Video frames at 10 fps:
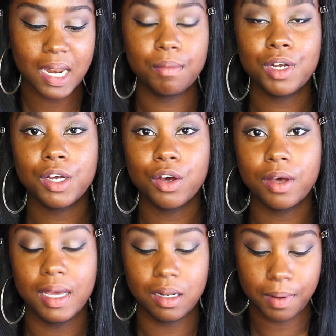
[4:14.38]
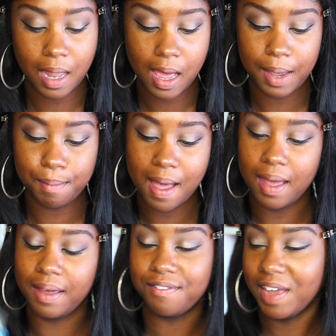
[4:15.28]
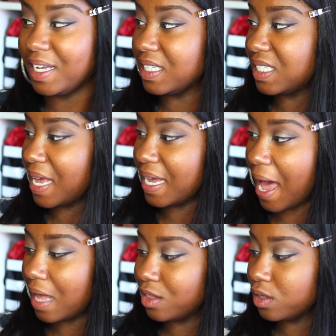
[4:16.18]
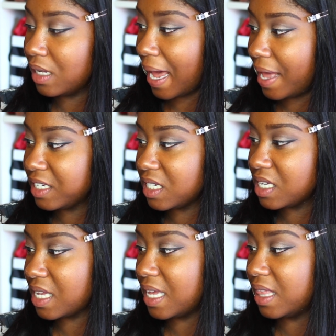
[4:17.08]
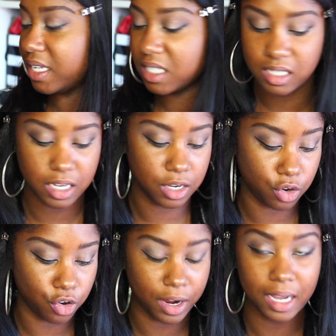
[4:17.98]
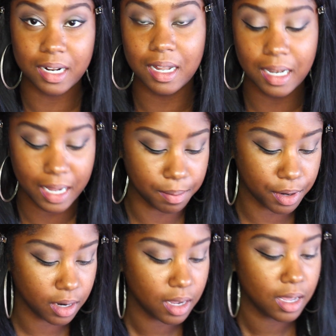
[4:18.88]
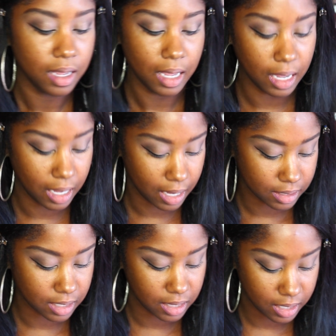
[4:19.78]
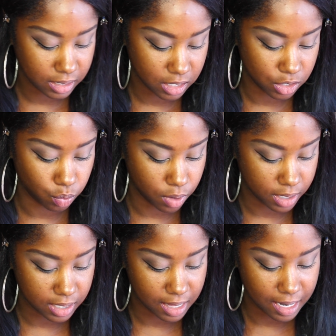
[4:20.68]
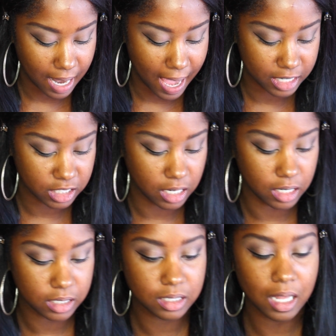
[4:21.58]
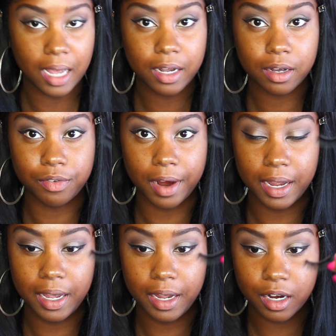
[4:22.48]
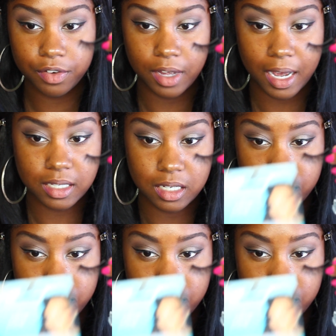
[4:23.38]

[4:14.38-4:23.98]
Now I'm gonna go ahead and apply my Vegas Nay Eylure Lashes and this is in Grand Glamour and this is what the lash looks like right here if you guys